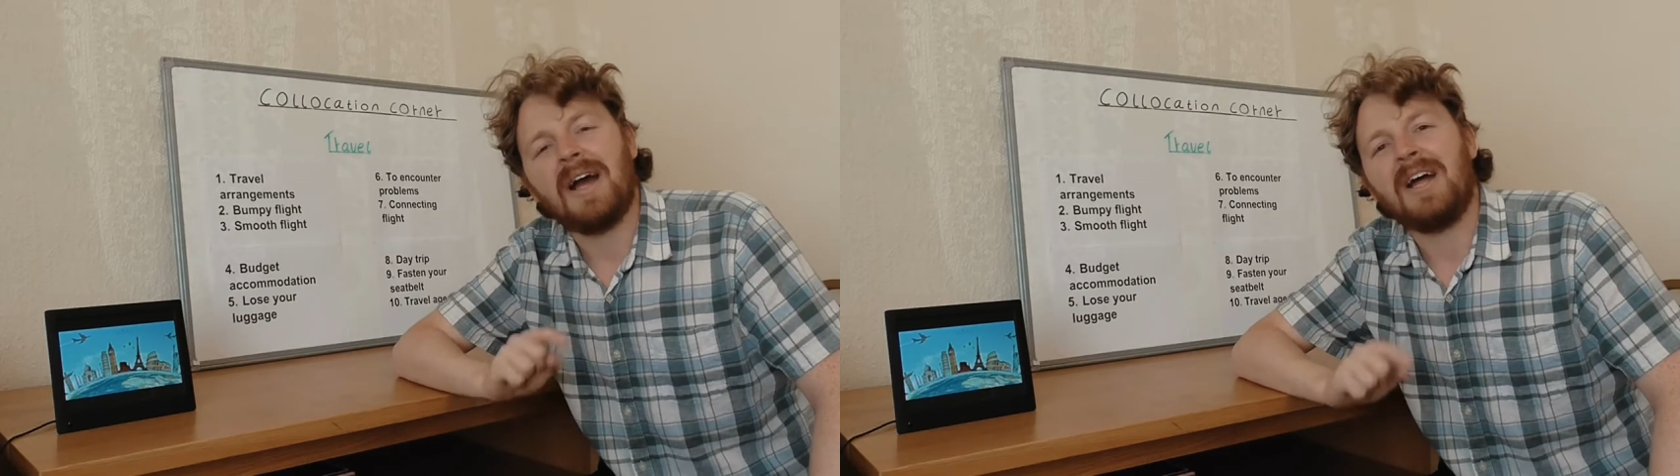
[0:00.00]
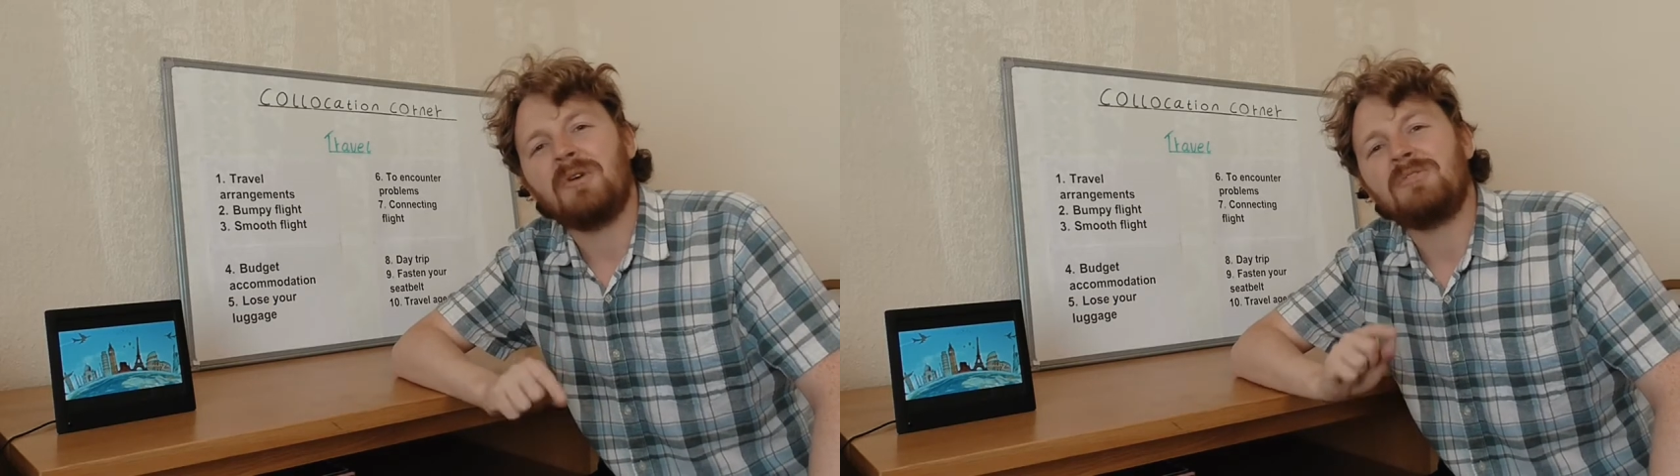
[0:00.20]

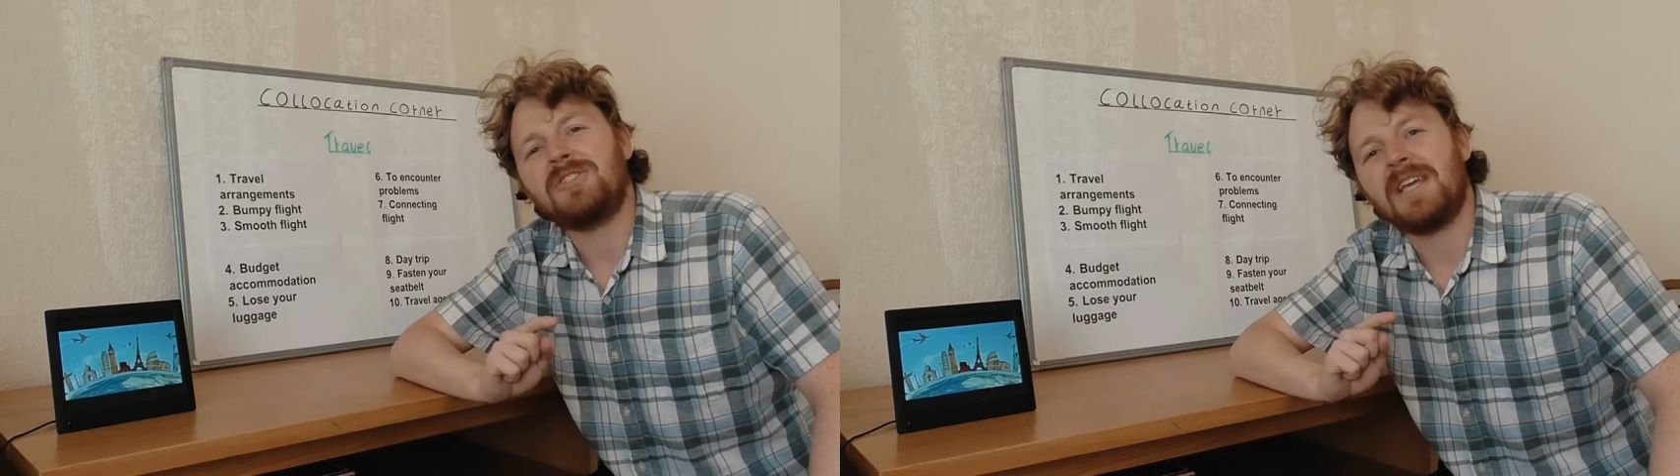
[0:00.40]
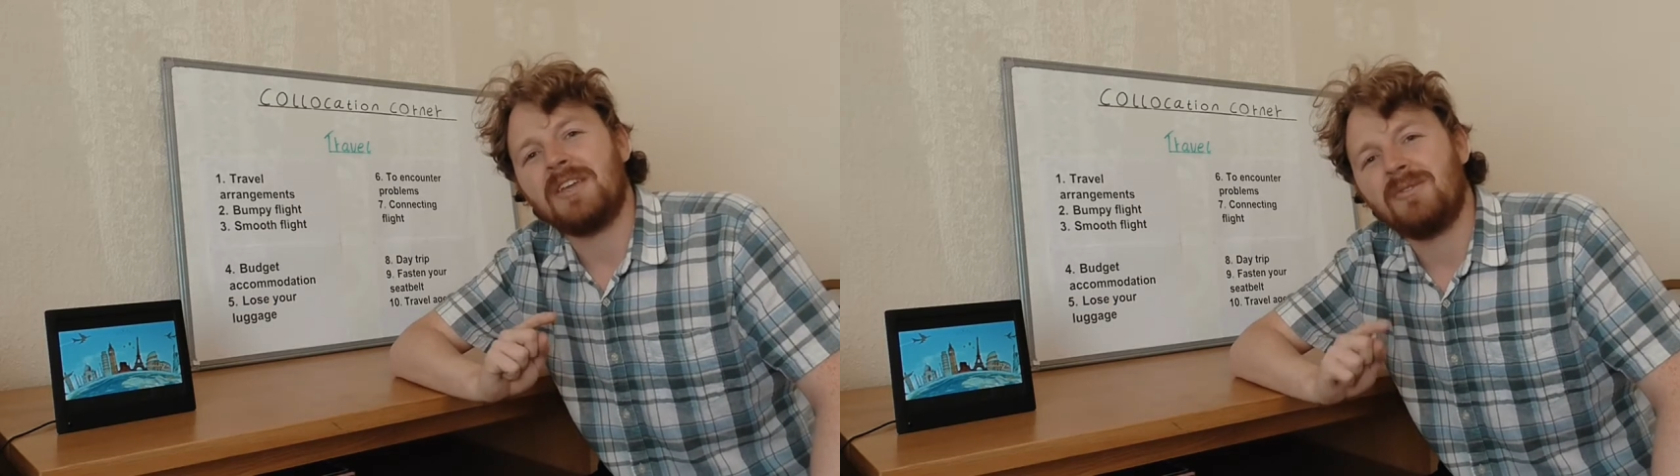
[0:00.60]
and I will
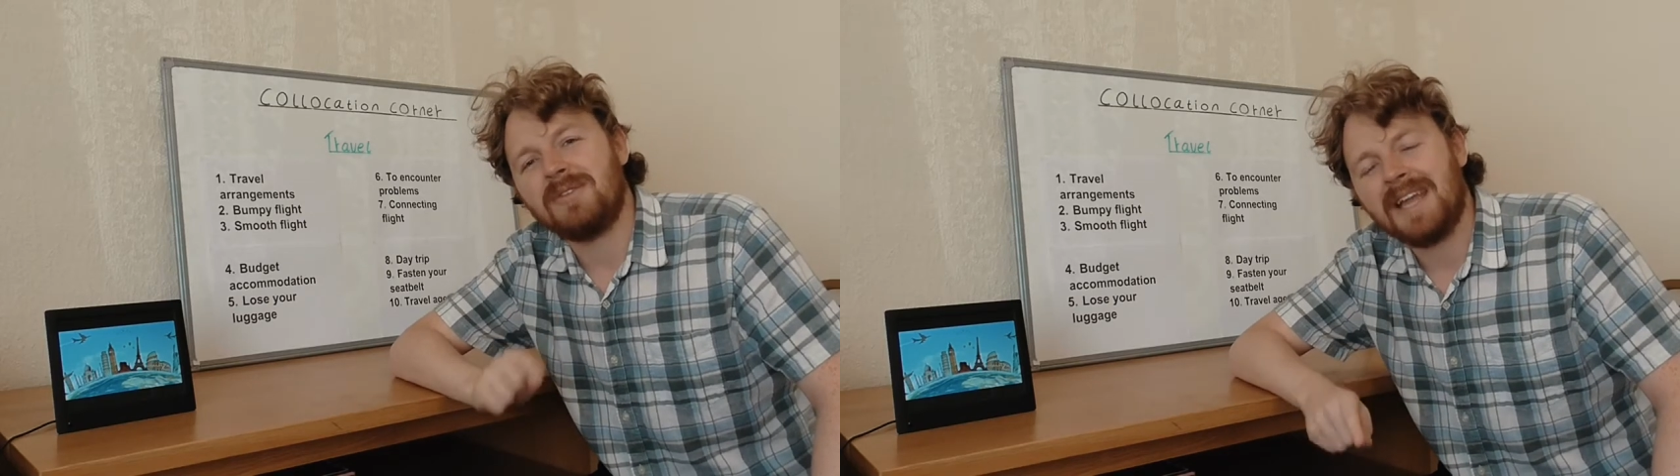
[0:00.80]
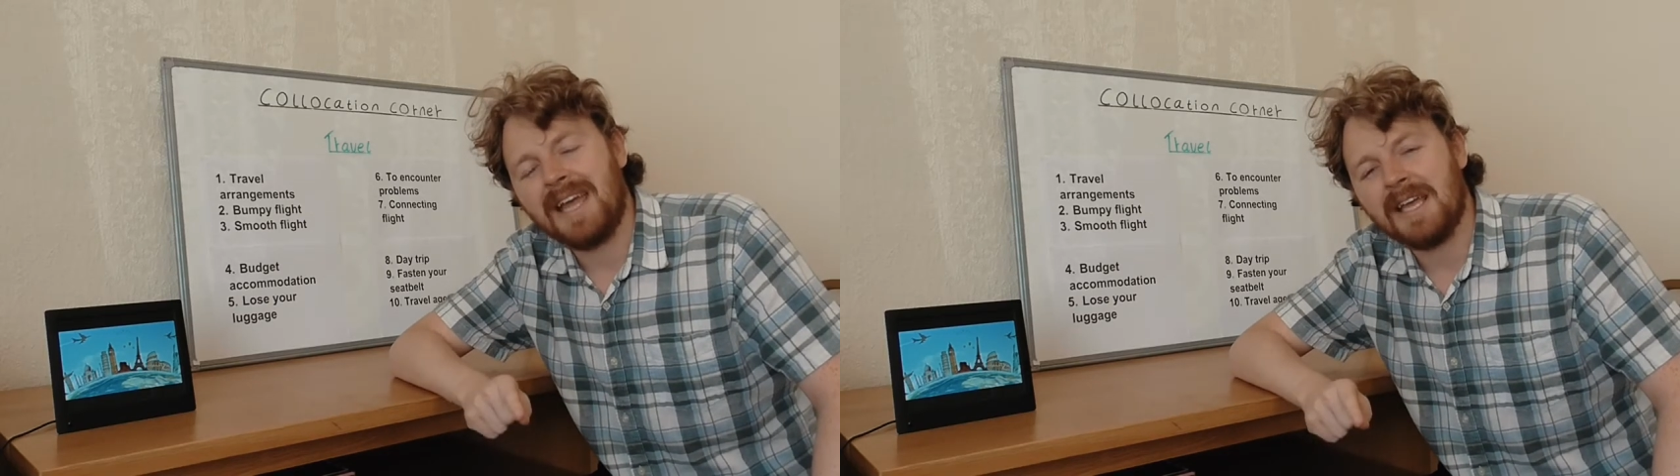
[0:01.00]
say
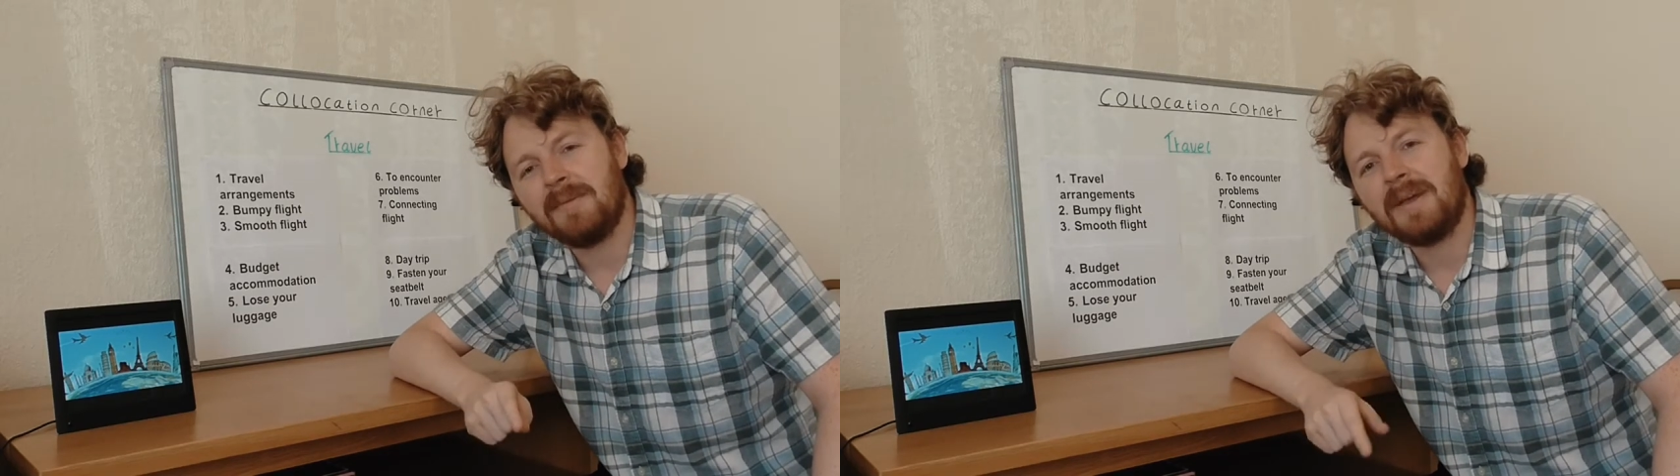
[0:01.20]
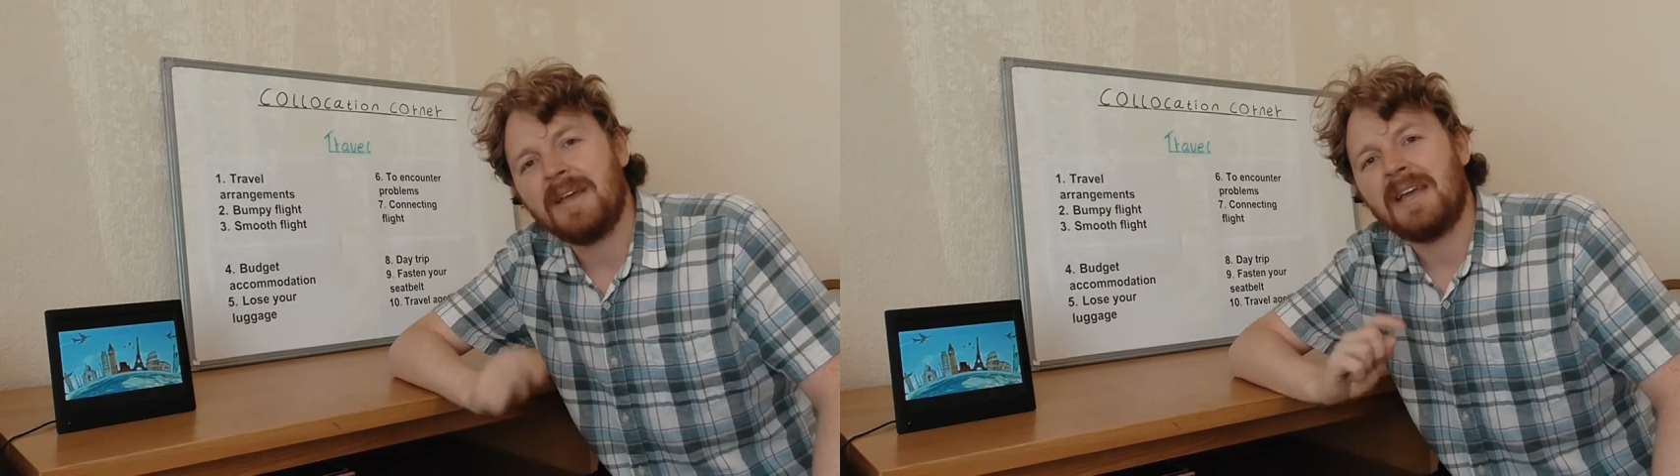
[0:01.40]
your
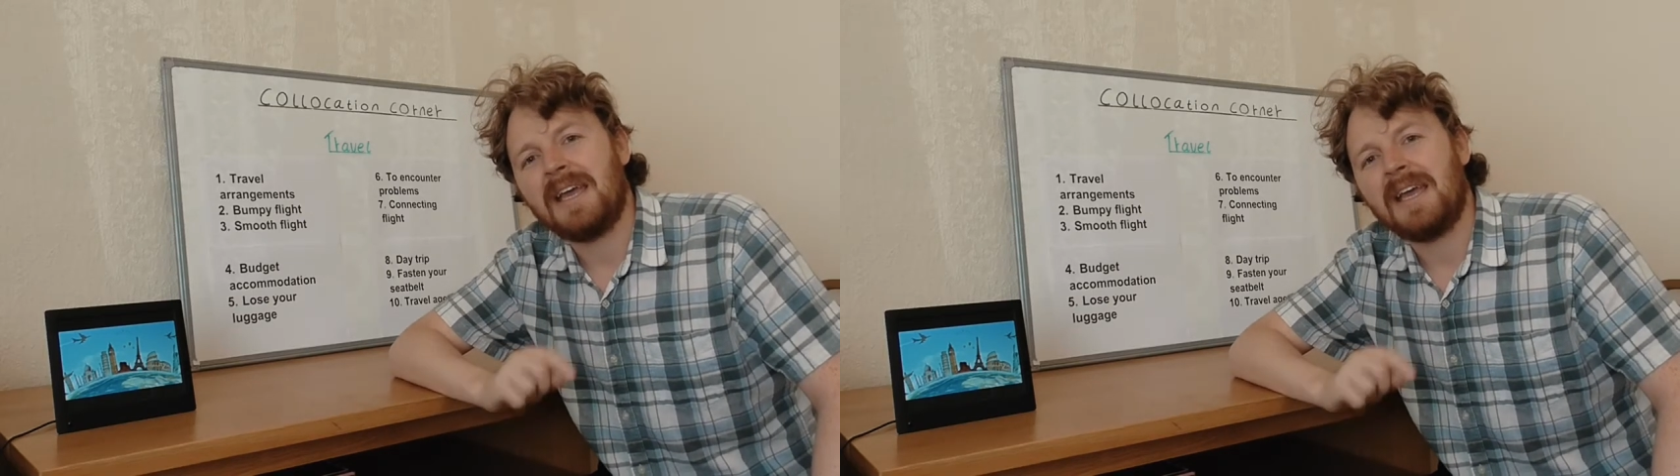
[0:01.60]
name